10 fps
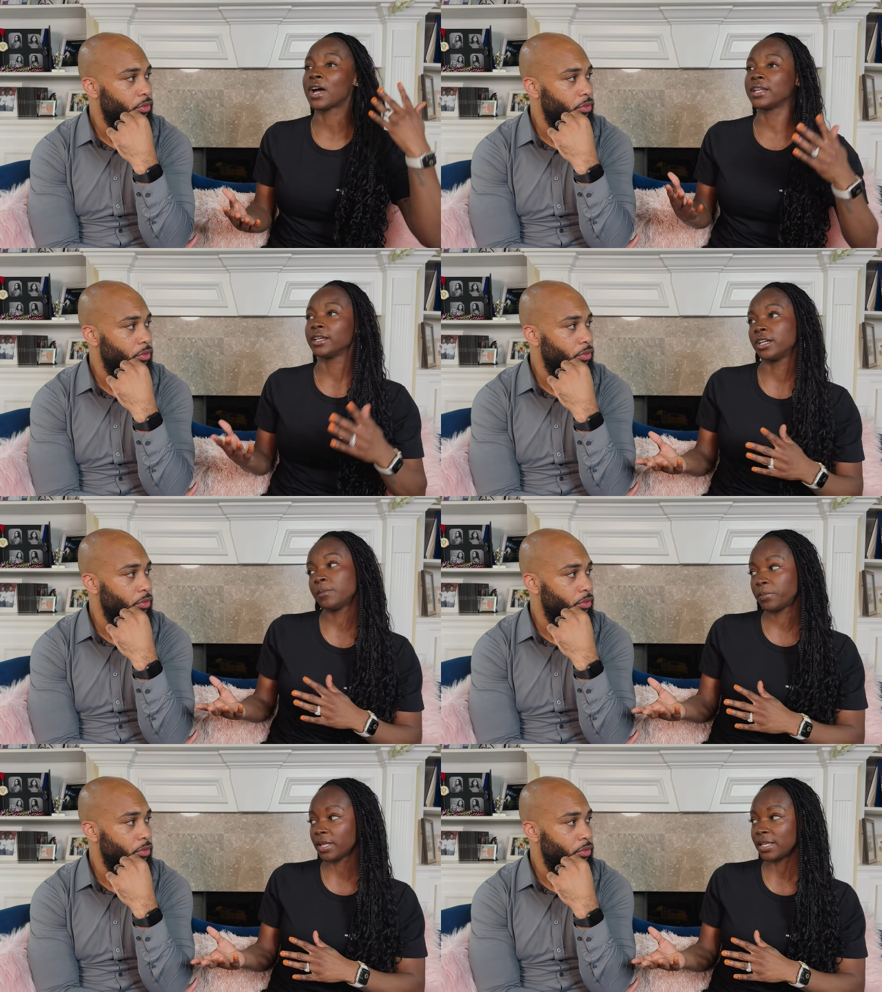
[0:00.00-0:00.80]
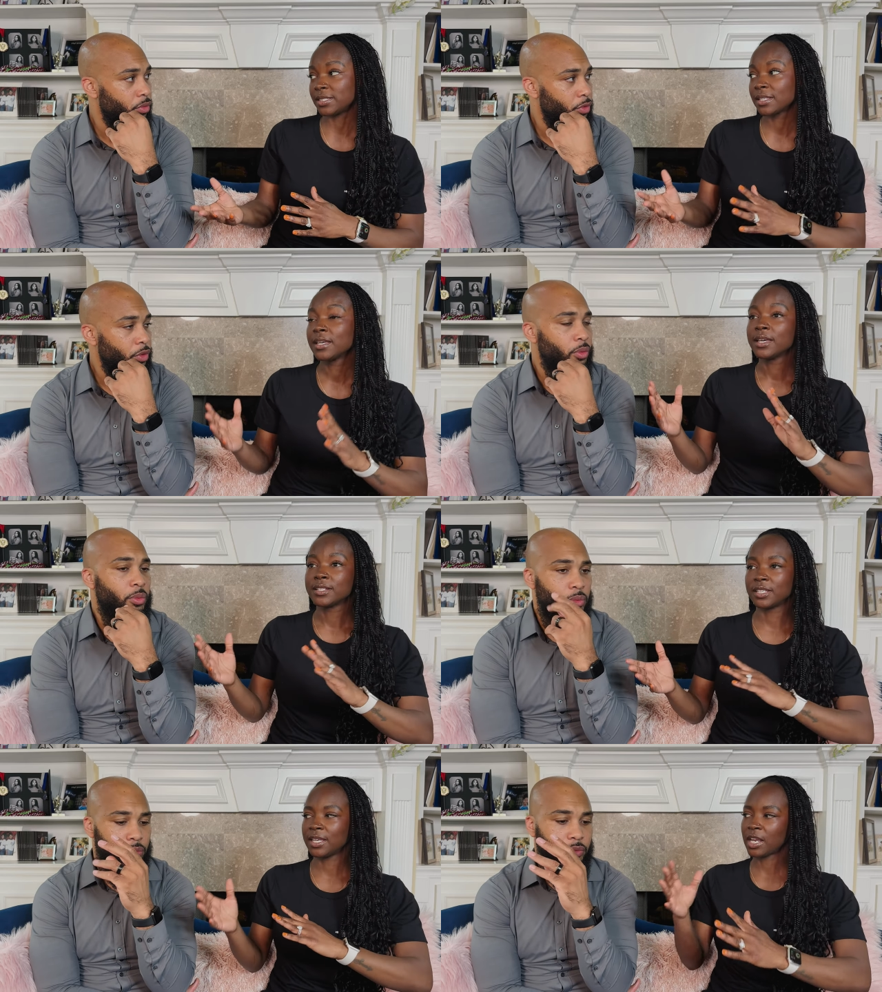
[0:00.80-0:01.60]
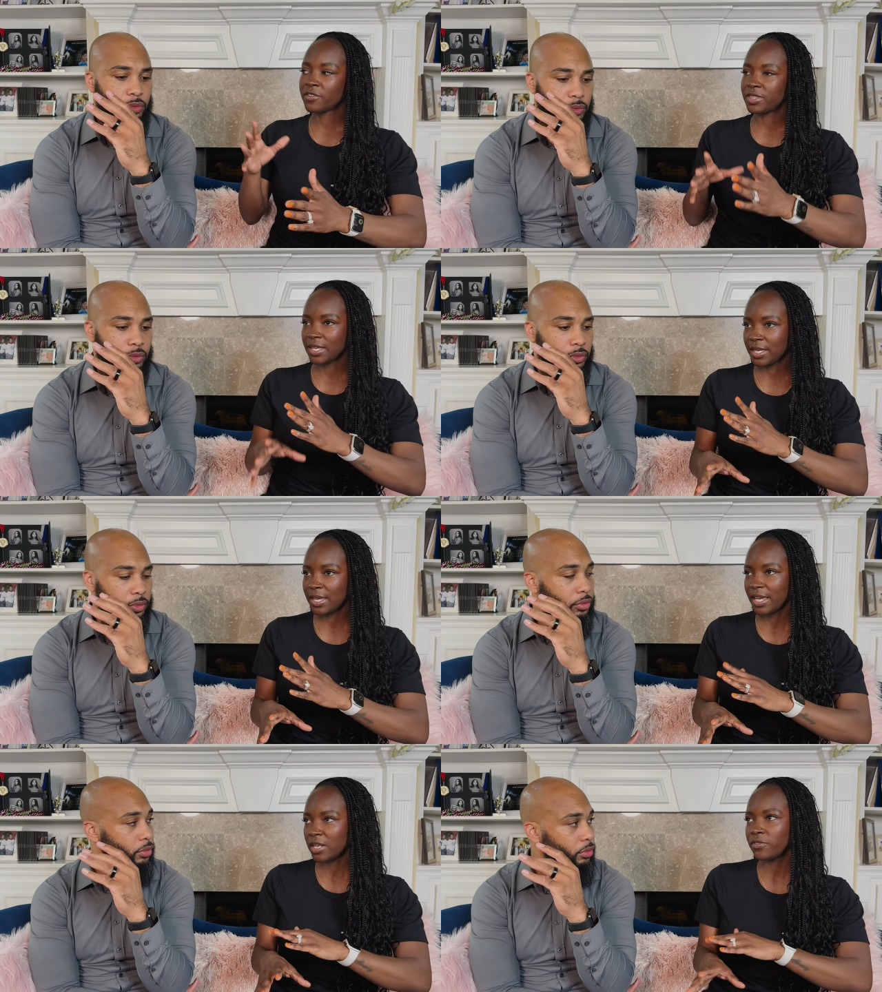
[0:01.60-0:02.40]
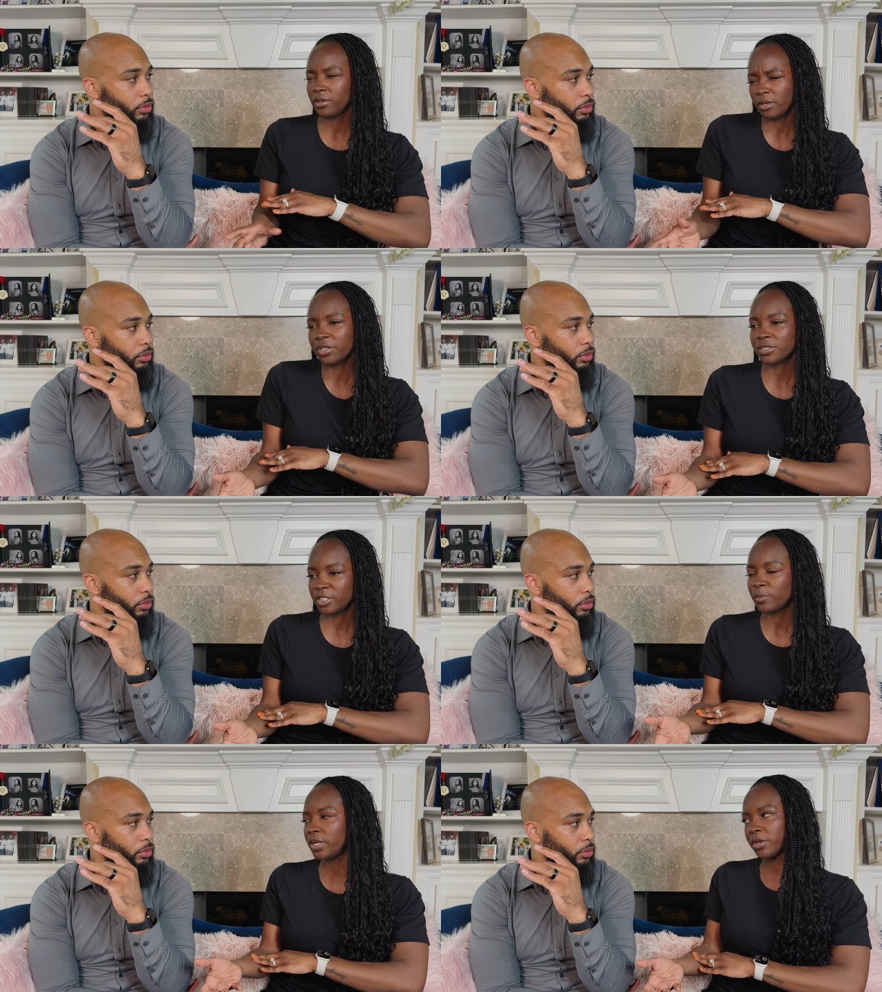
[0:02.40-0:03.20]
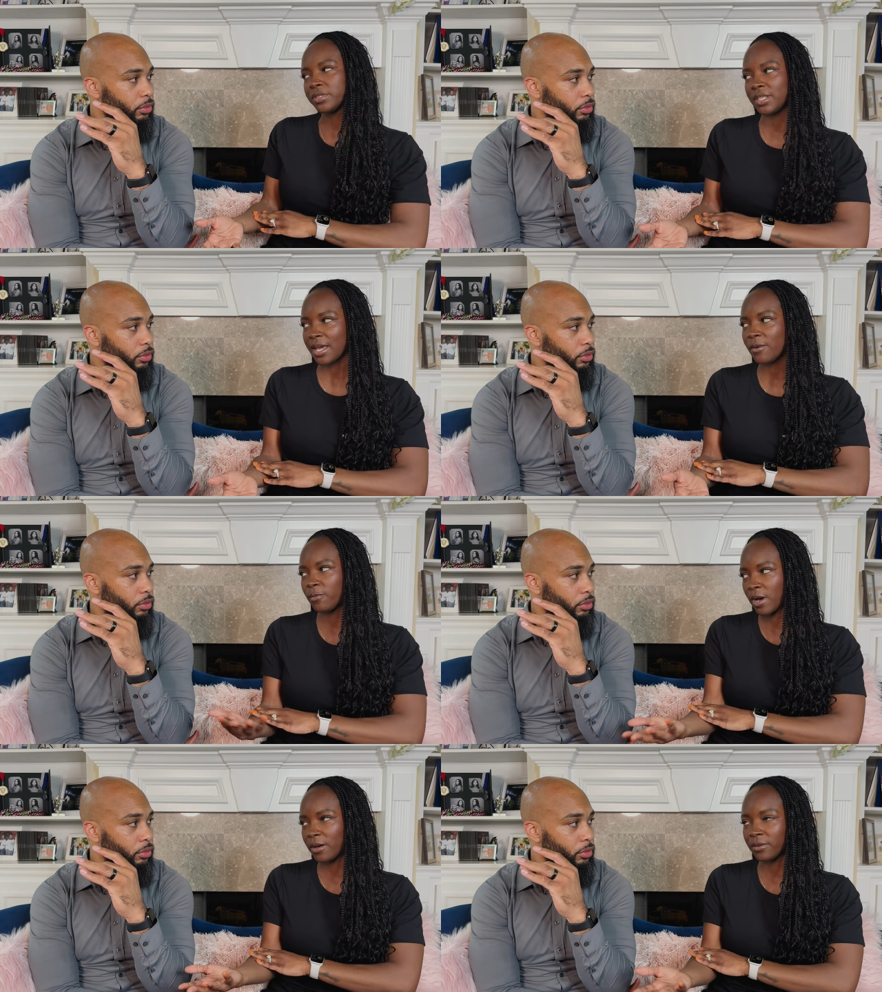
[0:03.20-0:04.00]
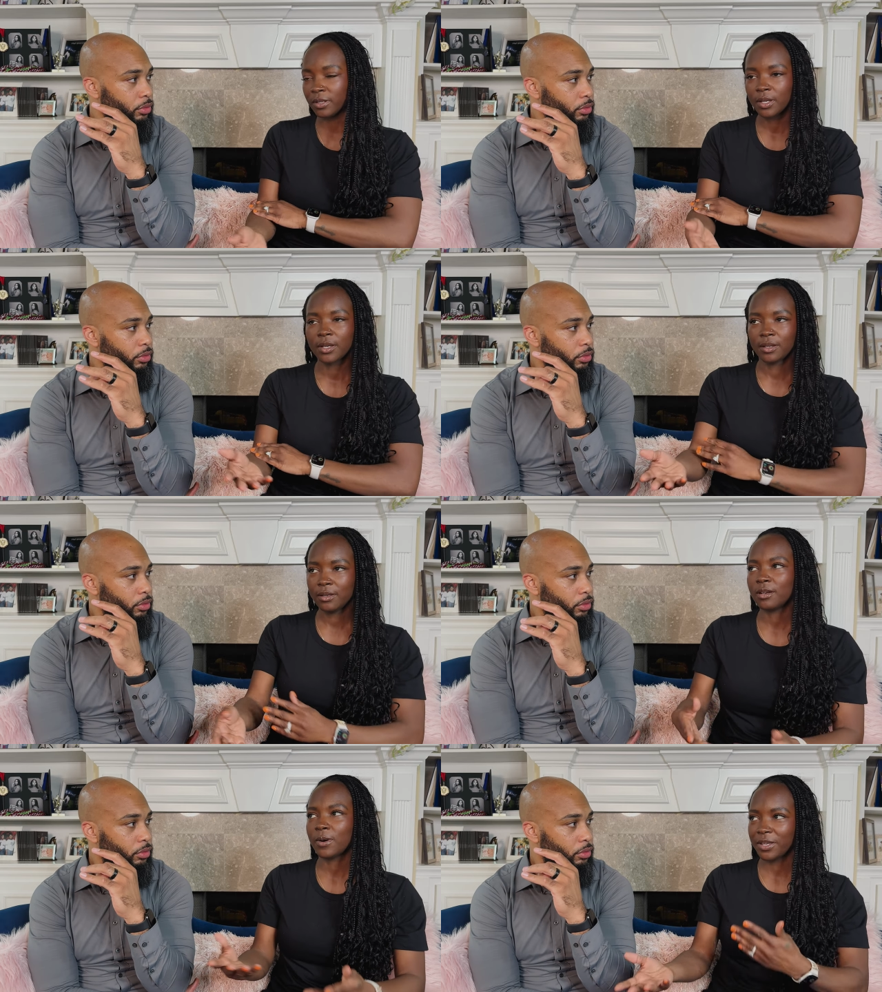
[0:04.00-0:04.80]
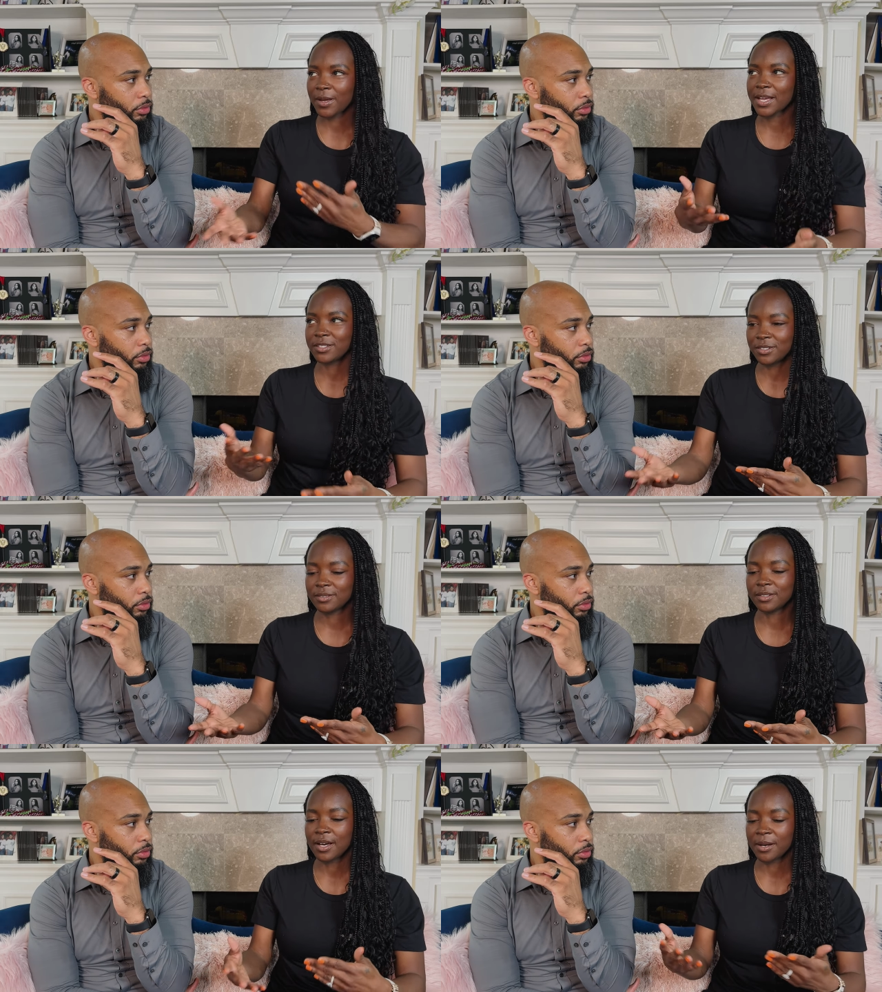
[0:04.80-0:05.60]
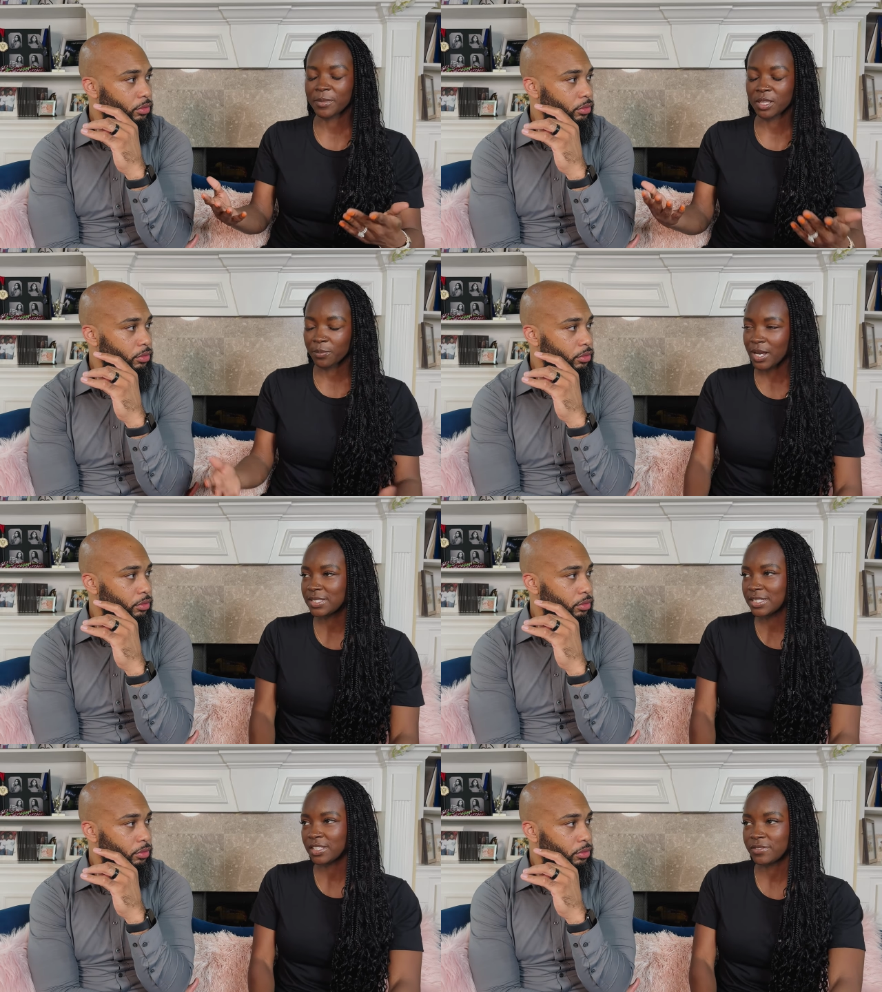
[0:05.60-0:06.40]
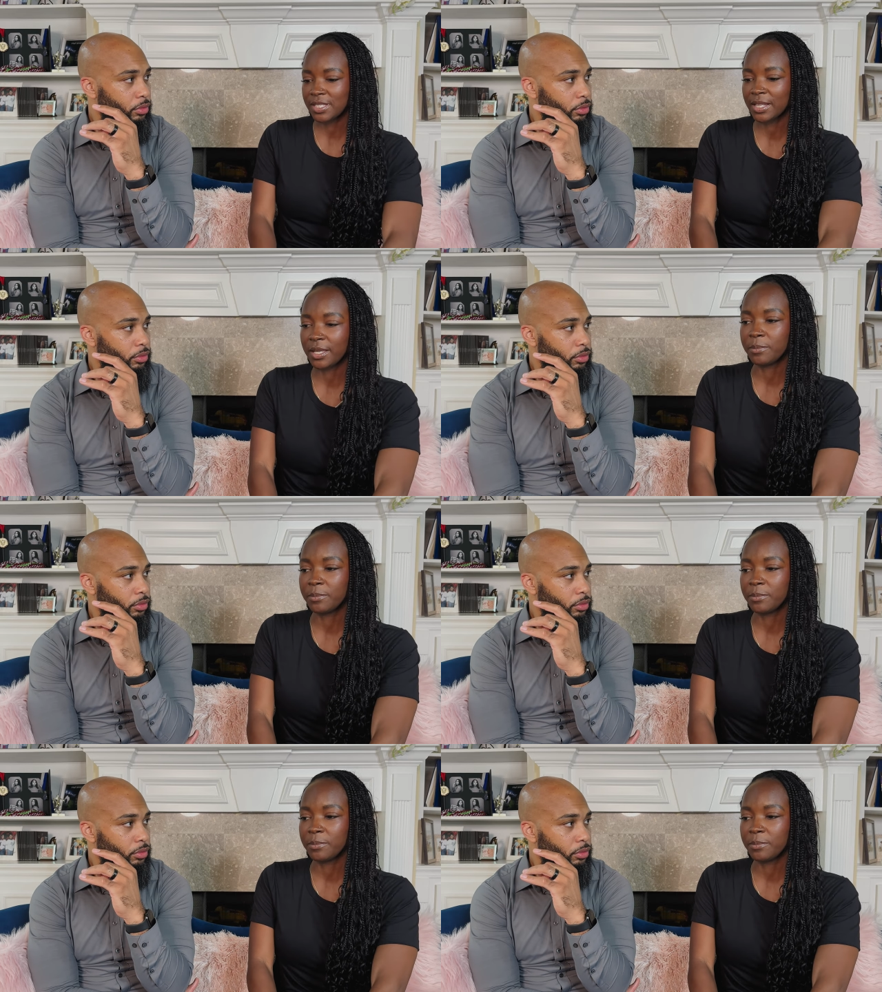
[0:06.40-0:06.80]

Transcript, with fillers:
Speaker 1: find a good place to get everything hid if you know you'll still be using that while, you know, while you guys are um, in the process of selling.